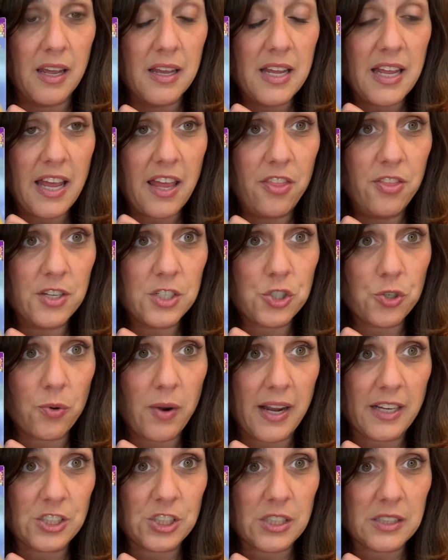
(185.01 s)
in the
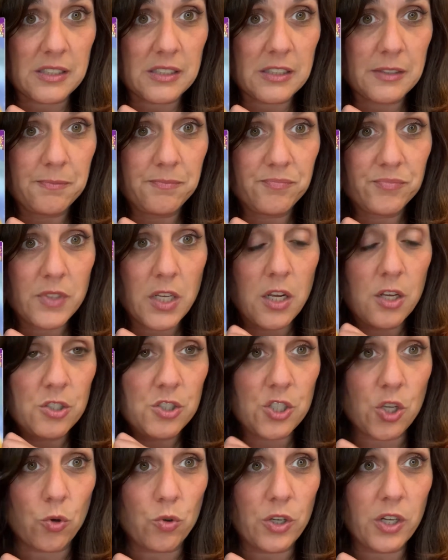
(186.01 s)
directions. So
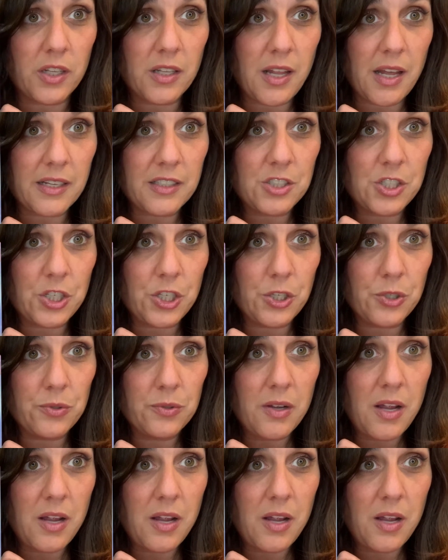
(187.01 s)
good luck to you.